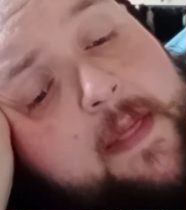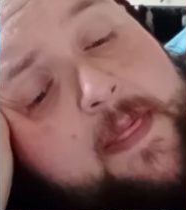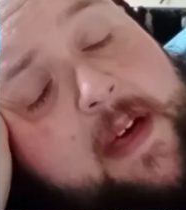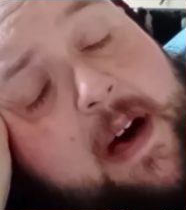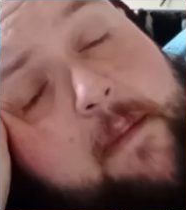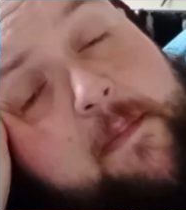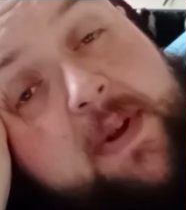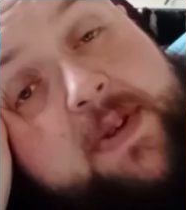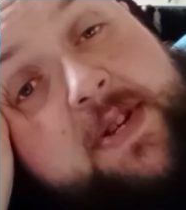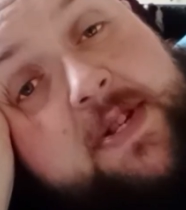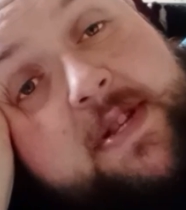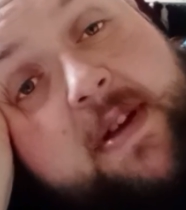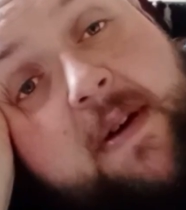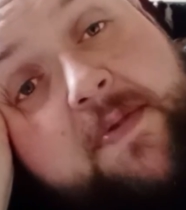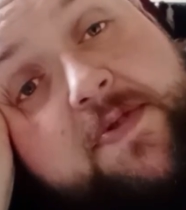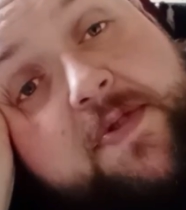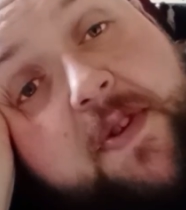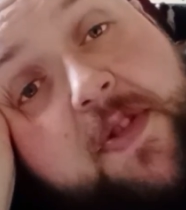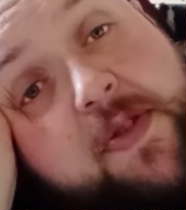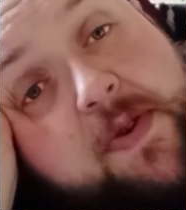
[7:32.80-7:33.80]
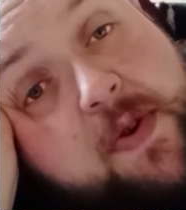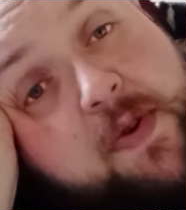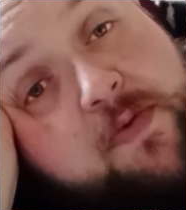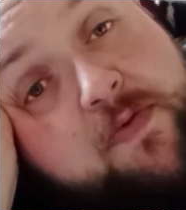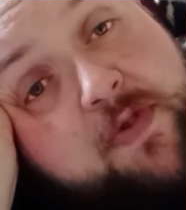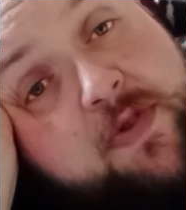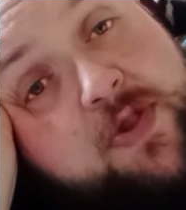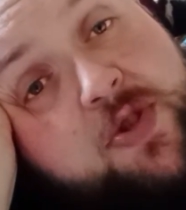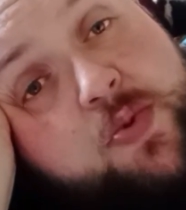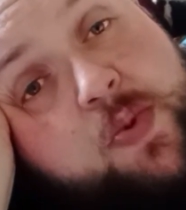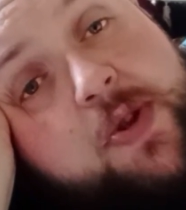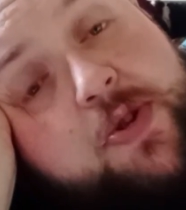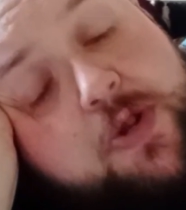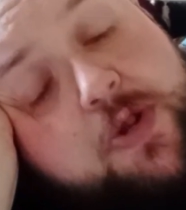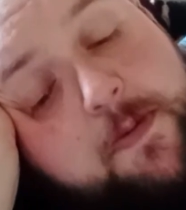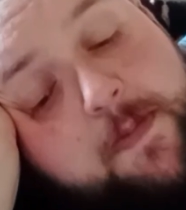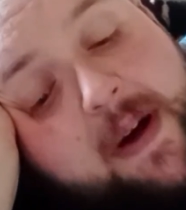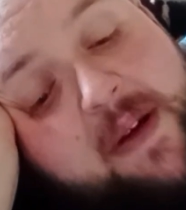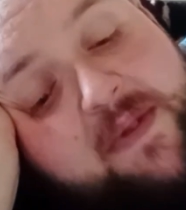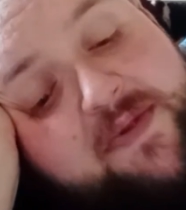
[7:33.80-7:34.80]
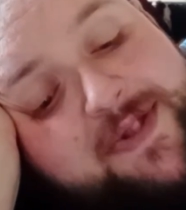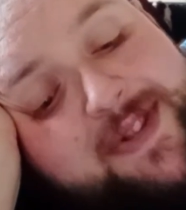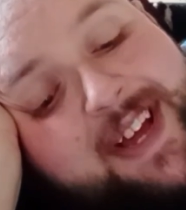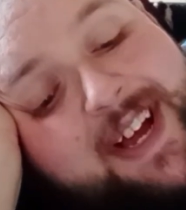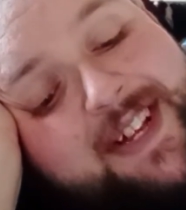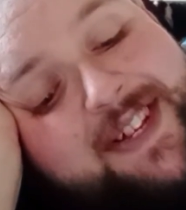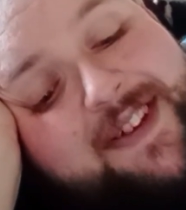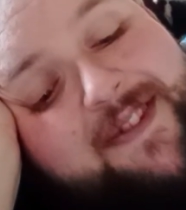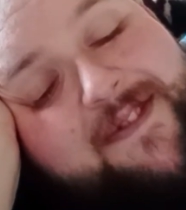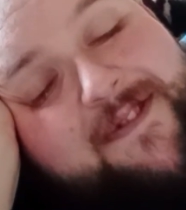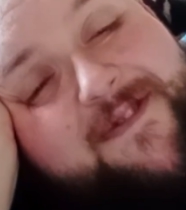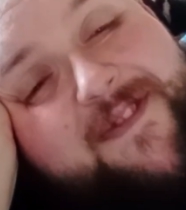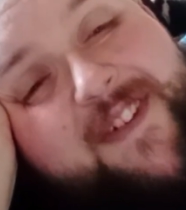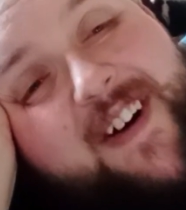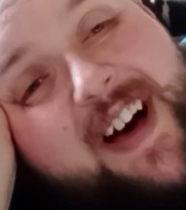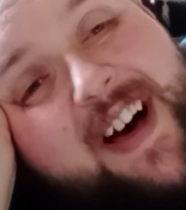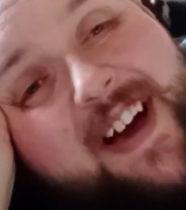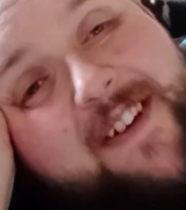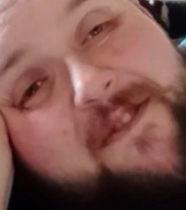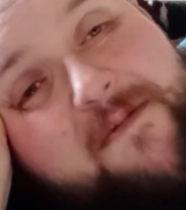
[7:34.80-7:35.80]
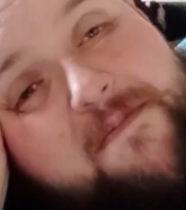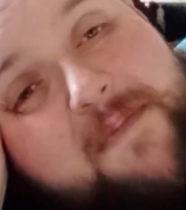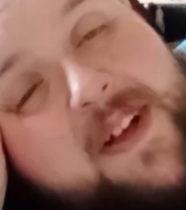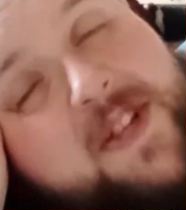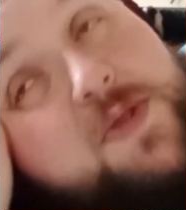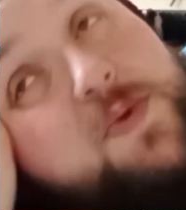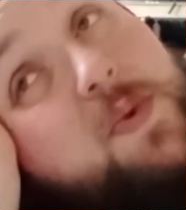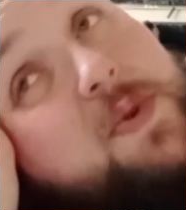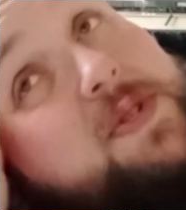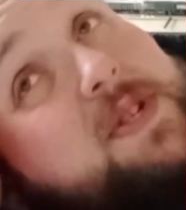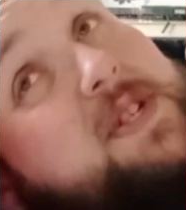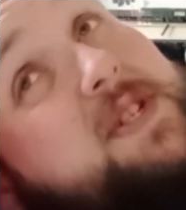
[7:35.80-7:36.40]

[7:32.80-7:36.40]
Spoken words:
that brings it down to £322.95, which is